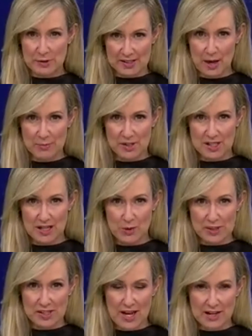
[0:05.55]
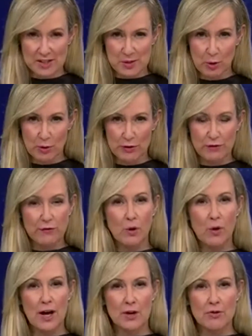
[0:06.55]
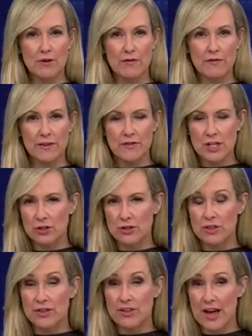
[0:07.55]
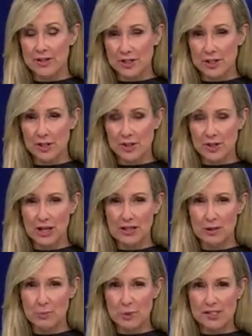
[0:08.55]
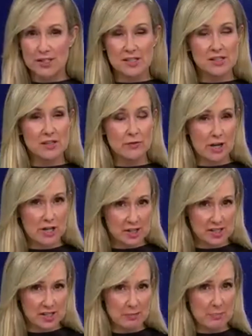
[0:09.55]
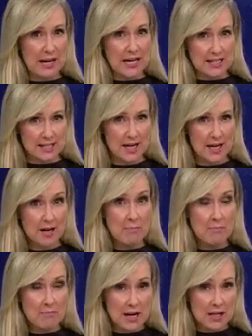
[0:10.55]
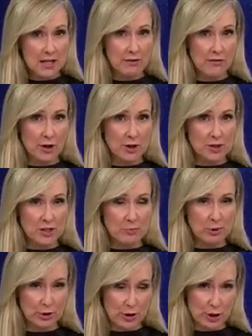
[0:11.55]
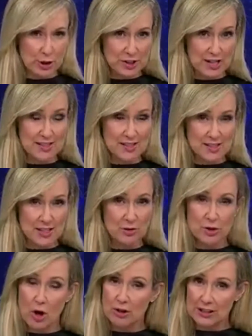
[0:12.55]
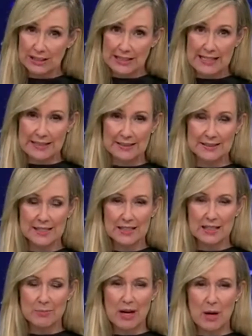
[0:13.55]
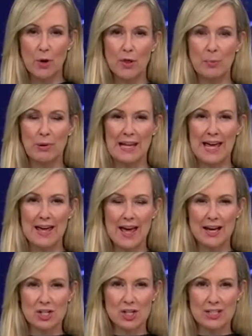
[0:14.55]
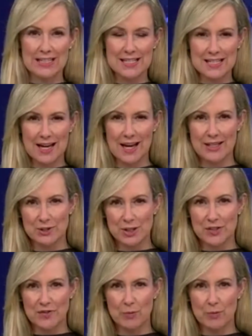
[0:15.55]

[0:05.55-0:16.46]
Subsidy was announced, more than 452,000 Australian businesses have registered, but many of those employers are still not clear about what the plan actually entails.